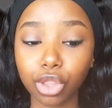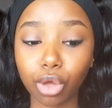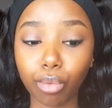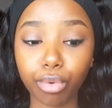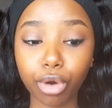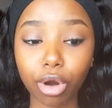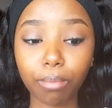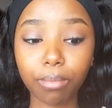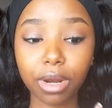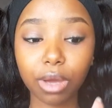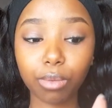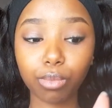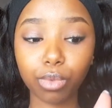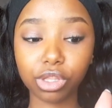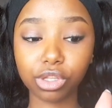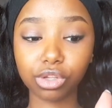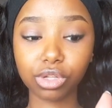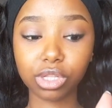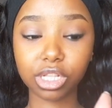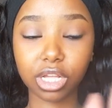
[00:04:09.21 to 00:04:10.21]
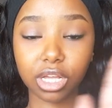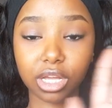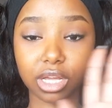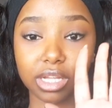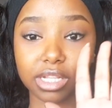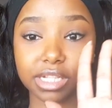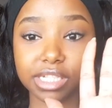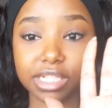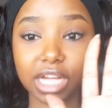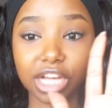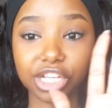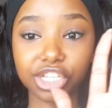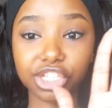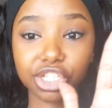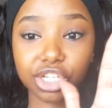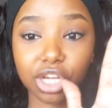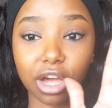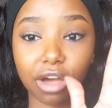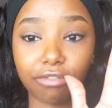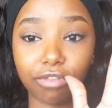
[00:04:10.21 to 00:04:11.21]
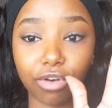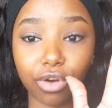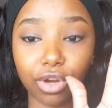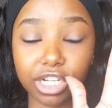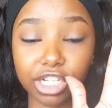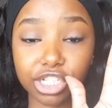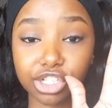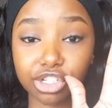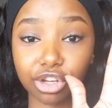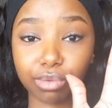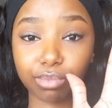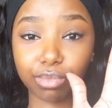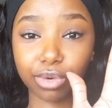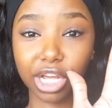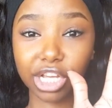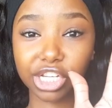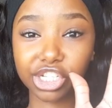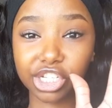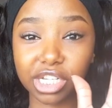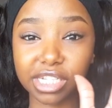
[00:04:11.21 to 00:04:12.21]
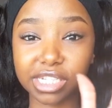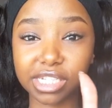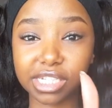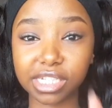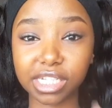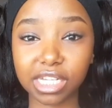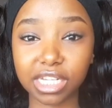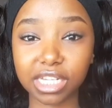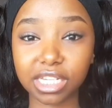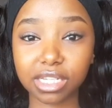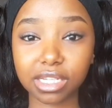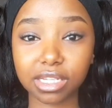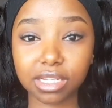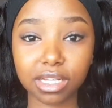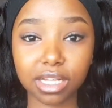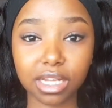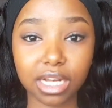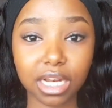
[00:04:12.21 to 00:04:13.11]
The problem with using such a foundation brush is it